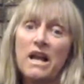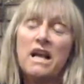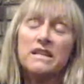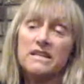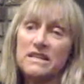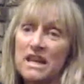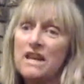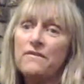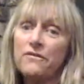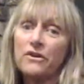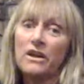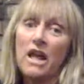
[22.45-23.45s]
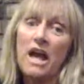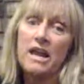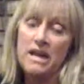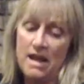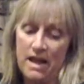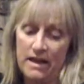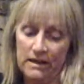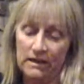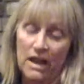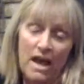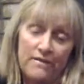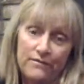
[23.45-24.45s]
Ski for Light and
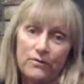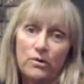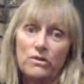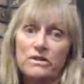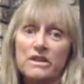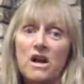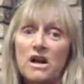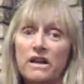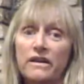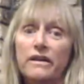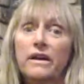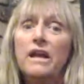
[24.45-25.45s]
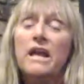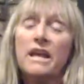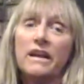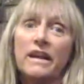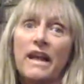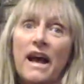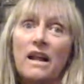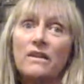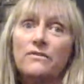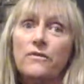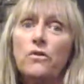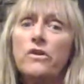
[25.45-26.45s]
Life Rolls On in
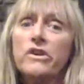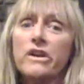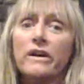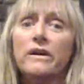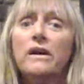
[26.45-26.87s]
California